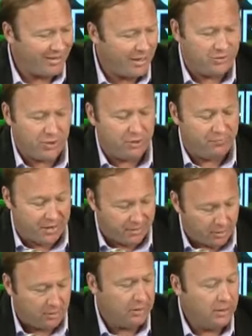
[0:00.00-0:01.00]
He's an
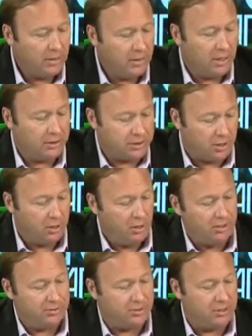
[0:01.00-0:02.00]
inventor, a
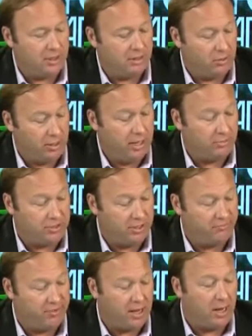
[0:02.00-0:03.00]
journalist, a really
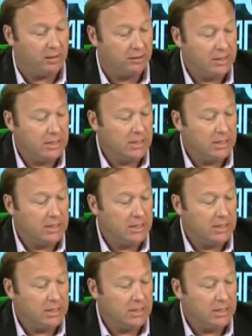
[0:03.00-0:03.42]
interesting fellow.